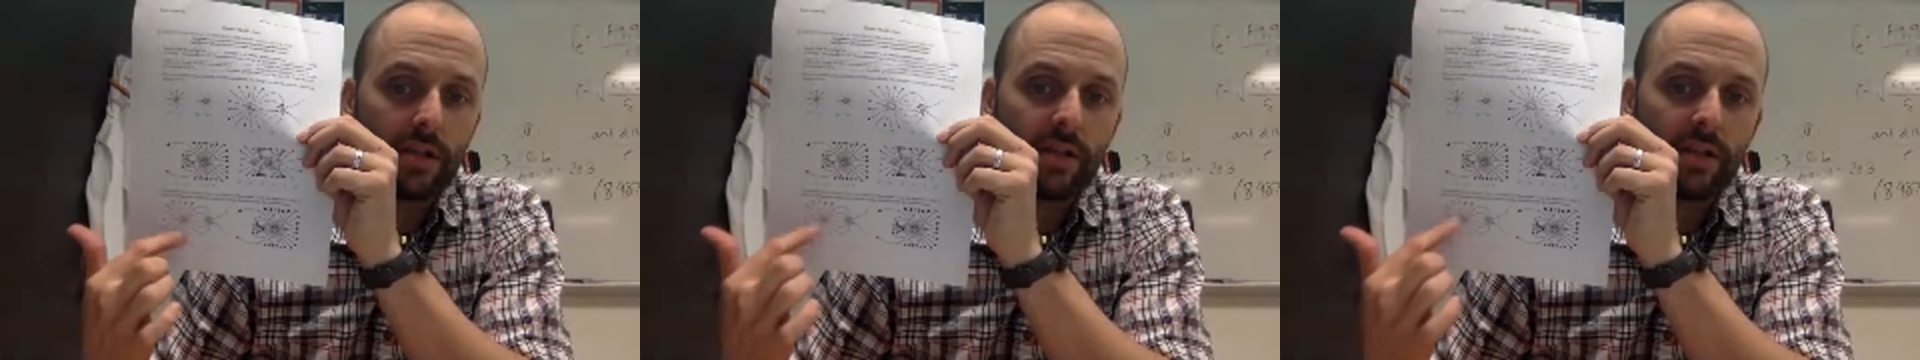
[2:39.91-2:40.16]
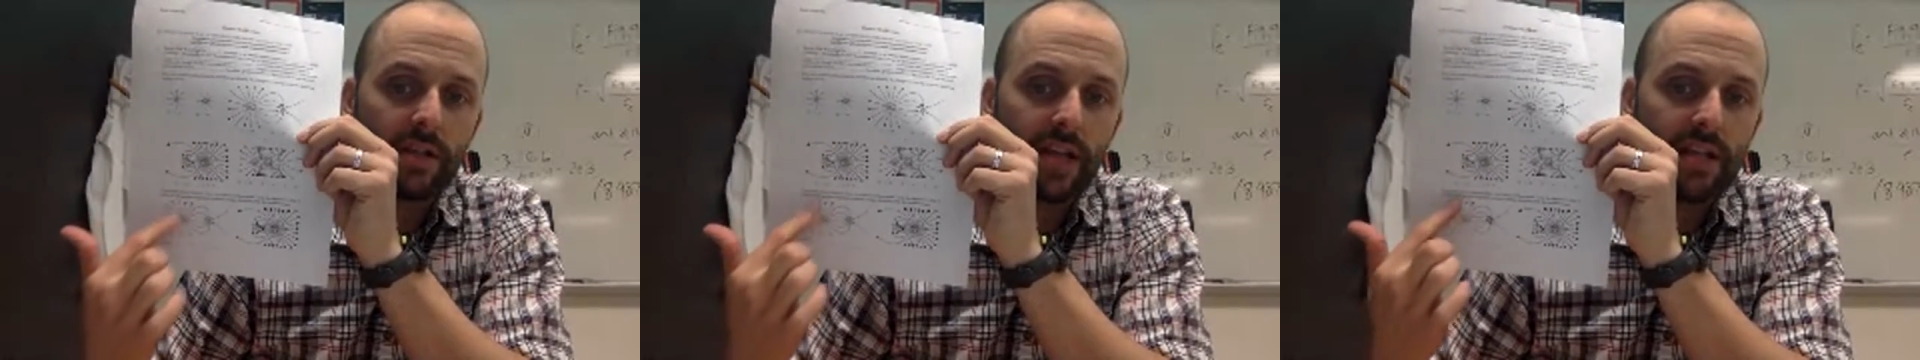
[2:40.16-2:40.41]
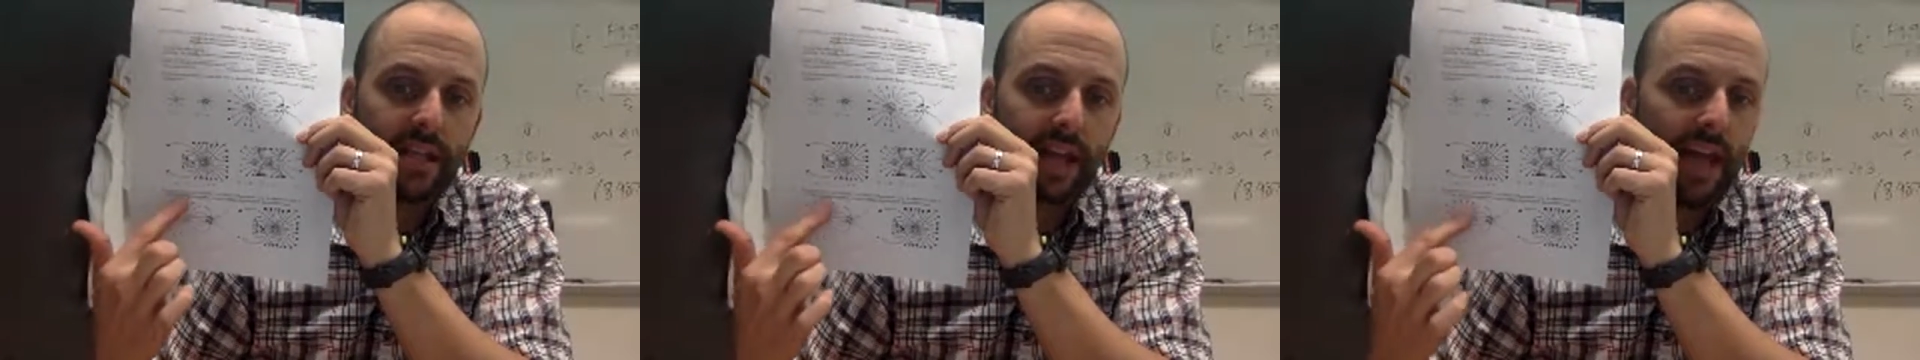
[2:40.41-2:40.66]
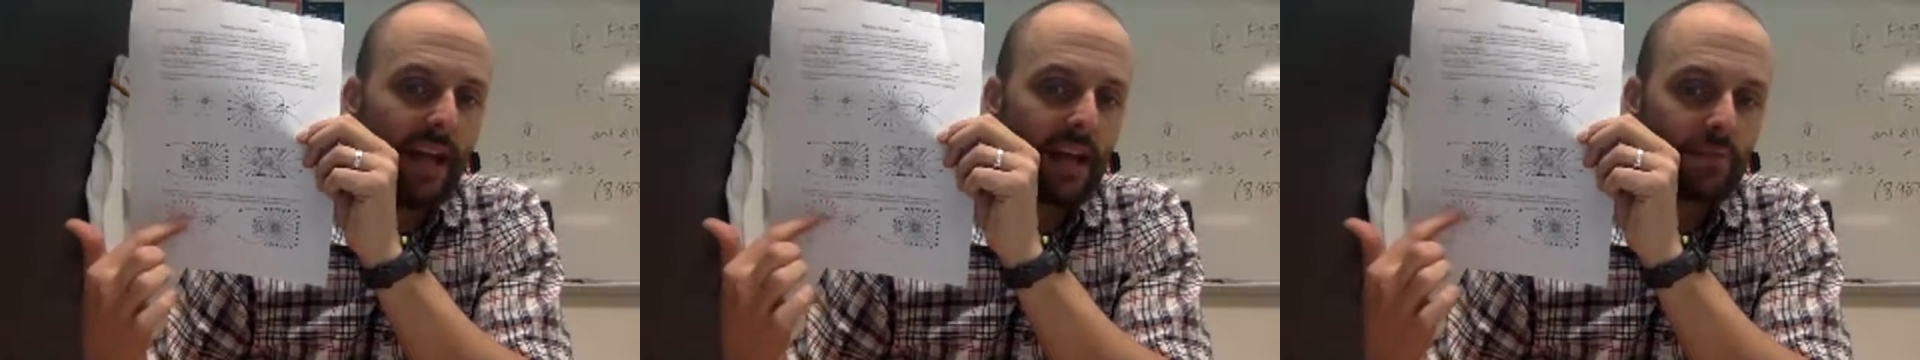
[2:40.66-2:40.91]
In this case,
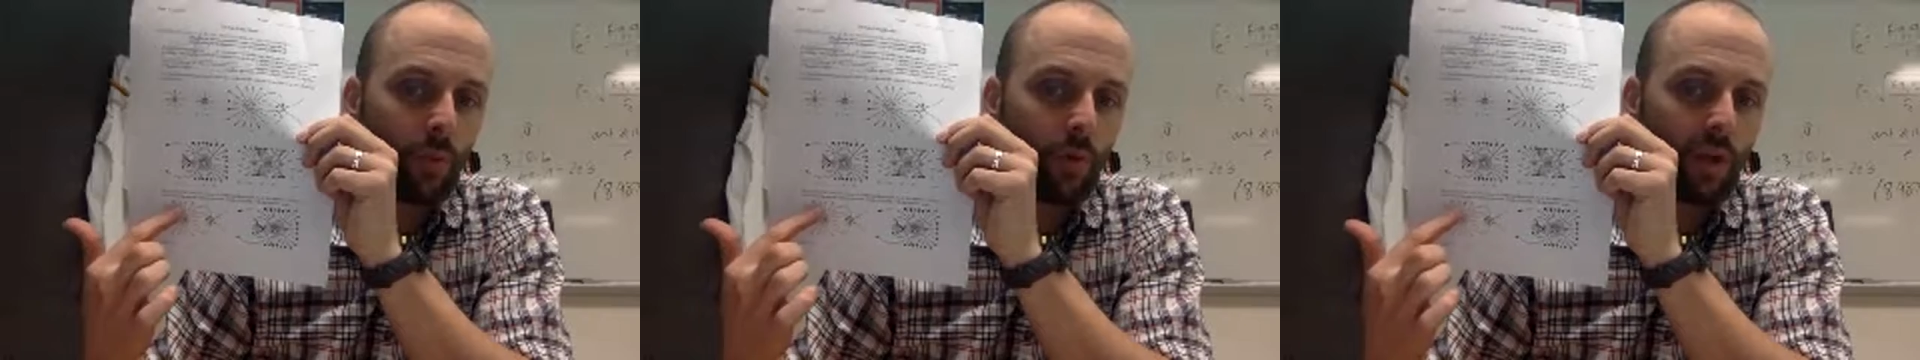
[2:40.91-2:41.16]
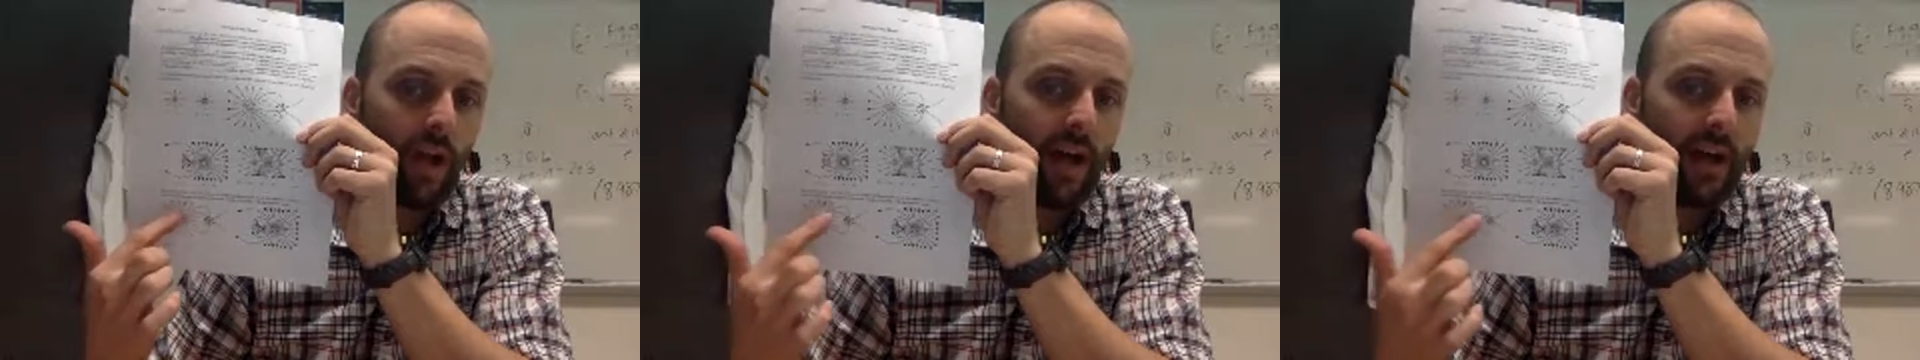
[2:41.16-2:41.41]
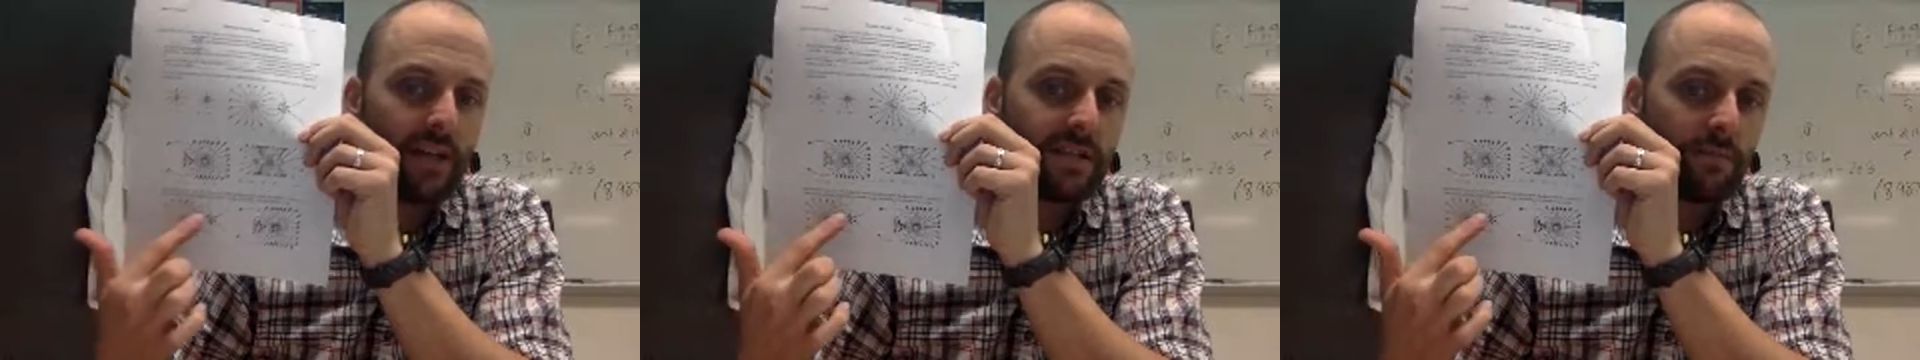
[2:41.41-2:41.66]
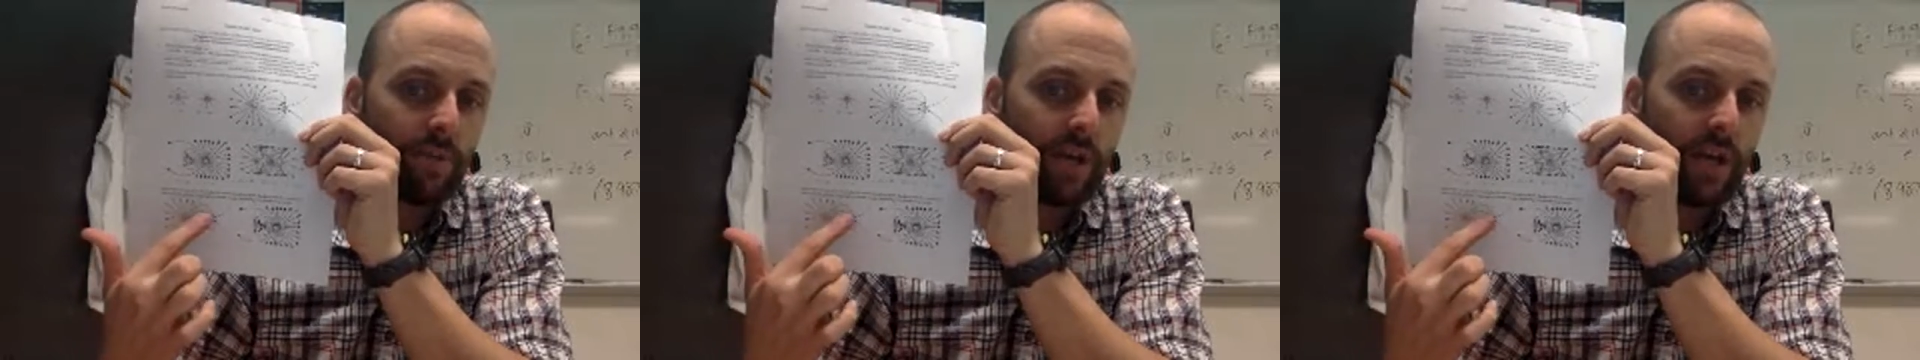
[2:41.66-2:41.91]
A has more lines,
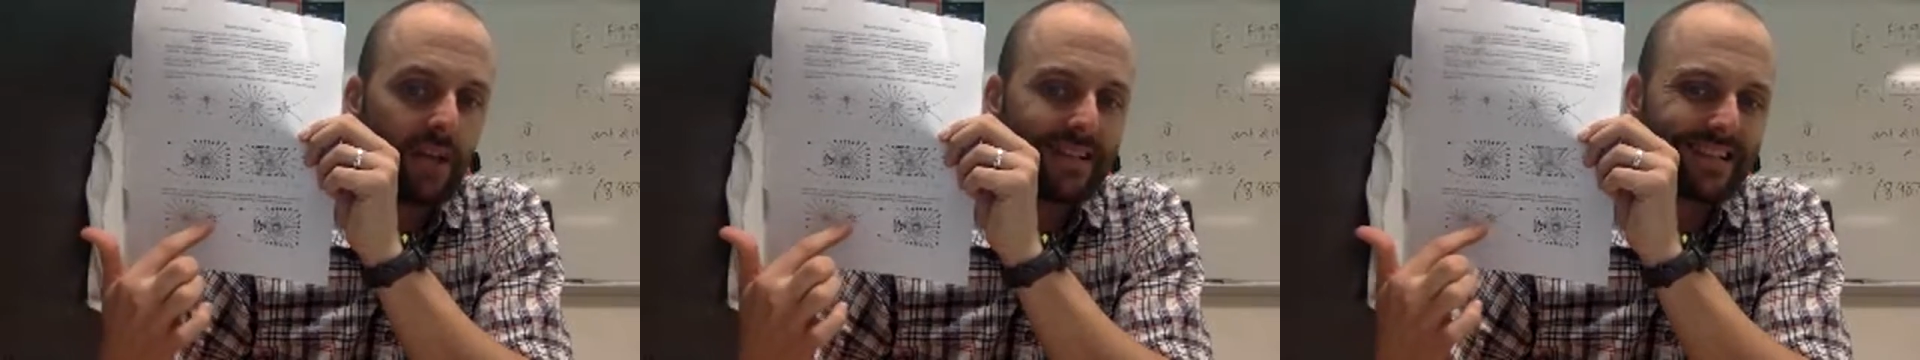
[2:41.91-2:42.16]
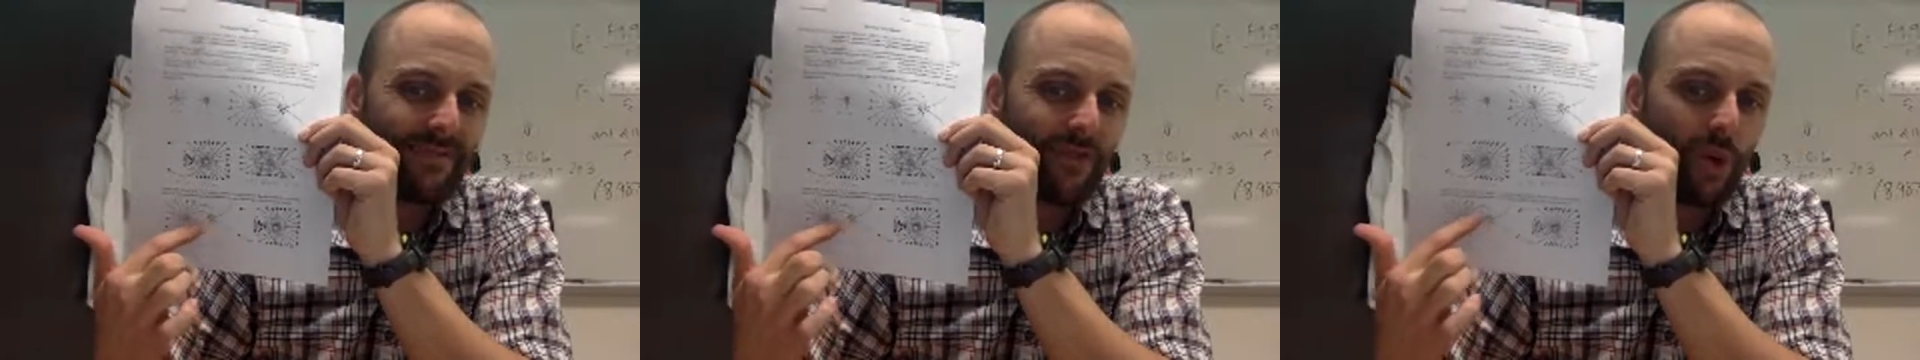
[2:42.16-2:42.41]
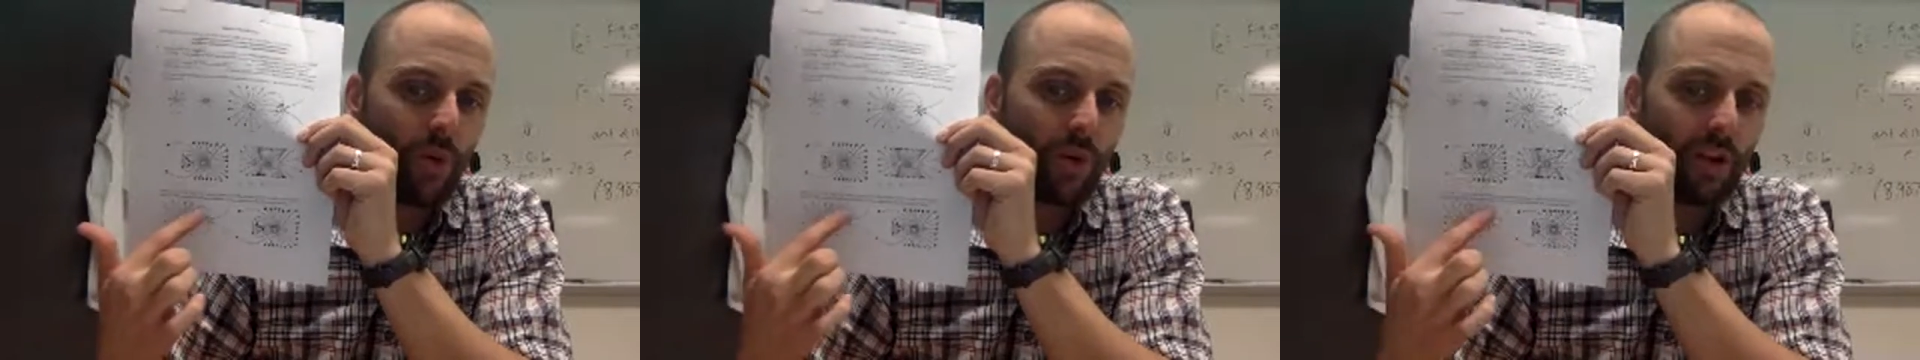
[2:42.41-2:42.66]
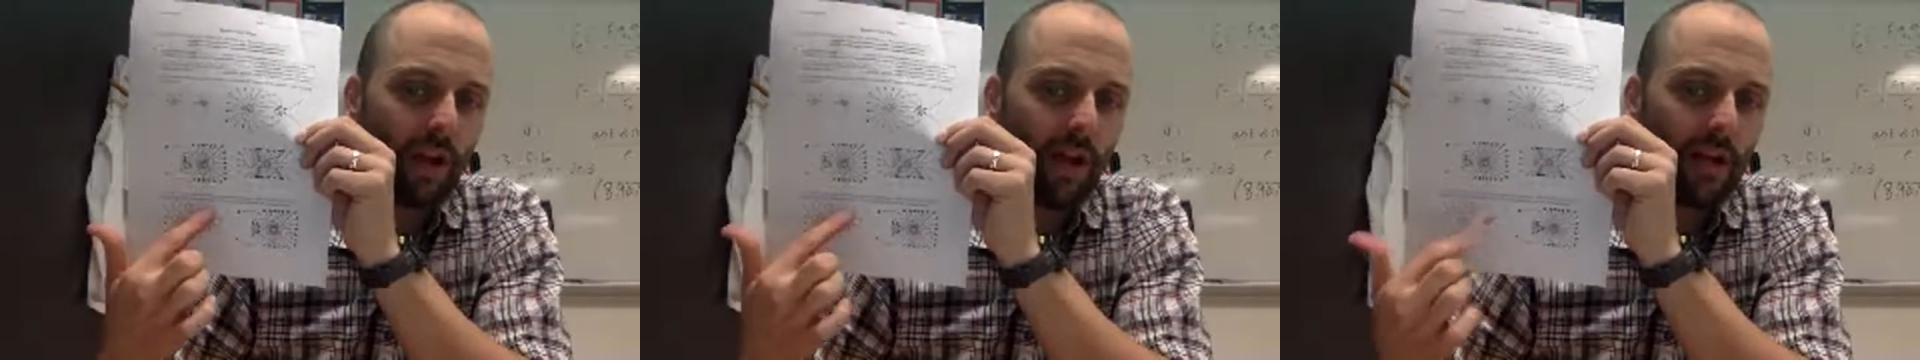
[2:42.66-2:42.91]
B has fewer
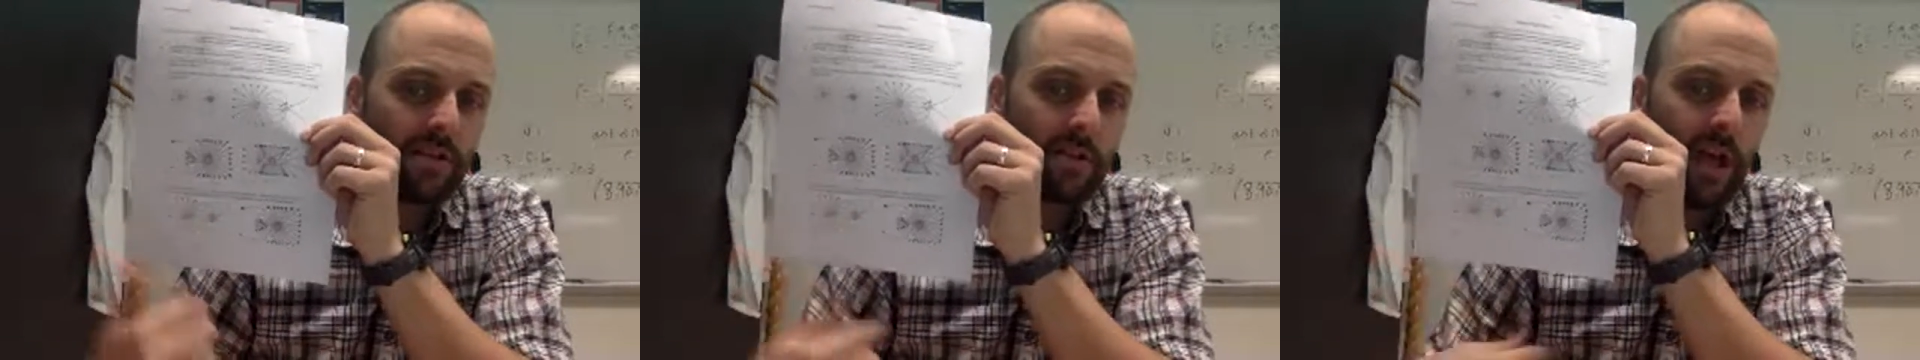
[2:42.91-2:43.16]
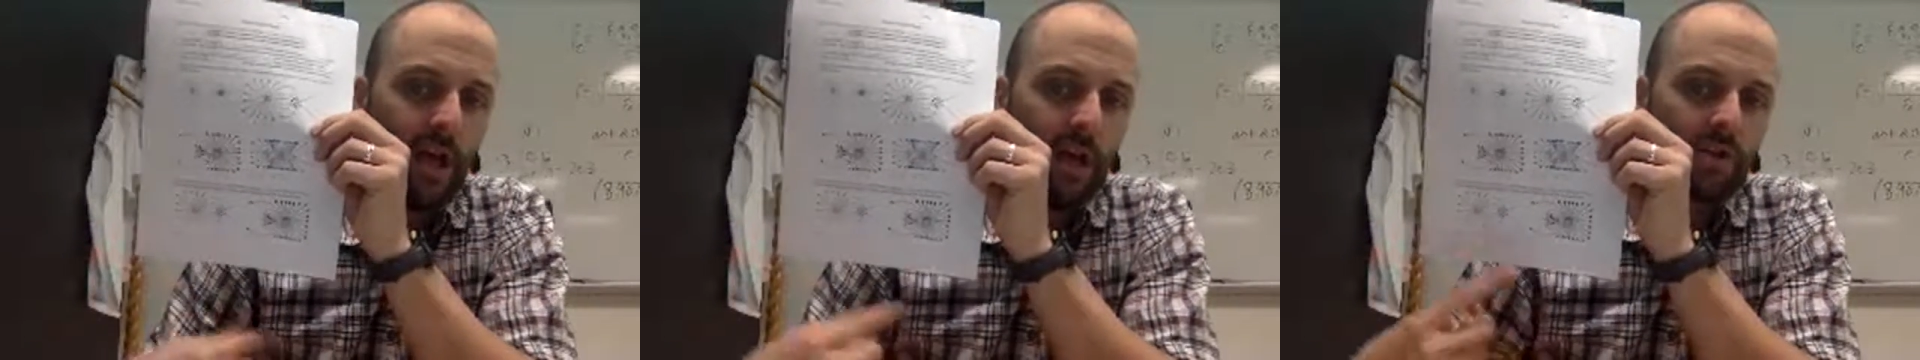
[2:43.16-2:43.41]
lines.